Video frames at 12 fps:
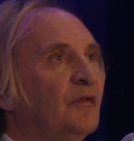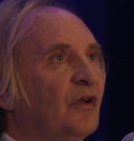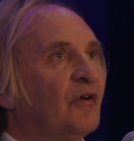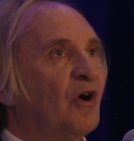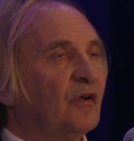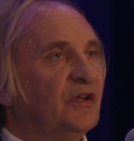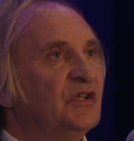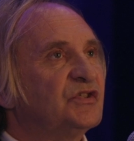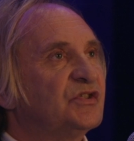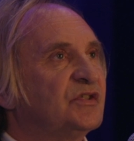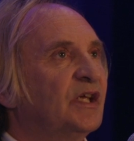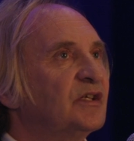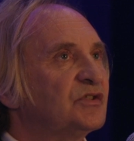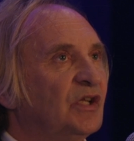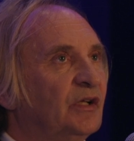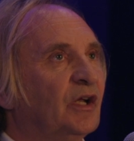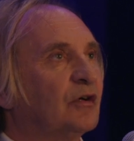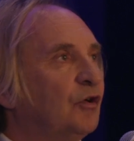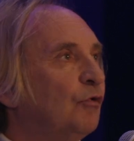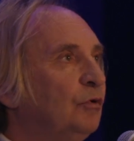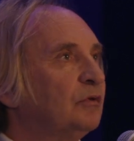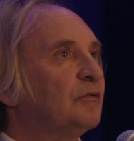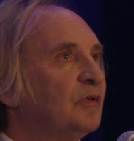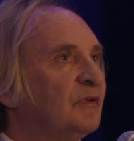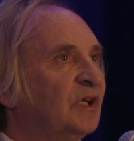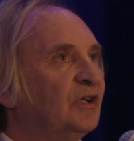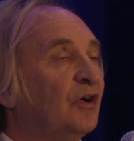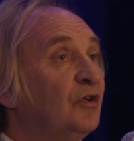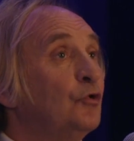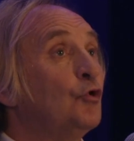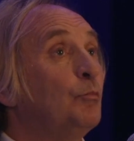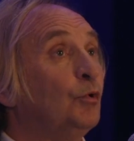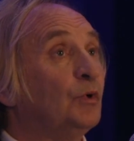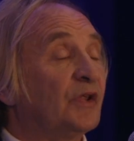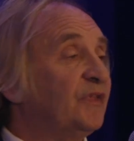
there are these things that they're called, that are noble.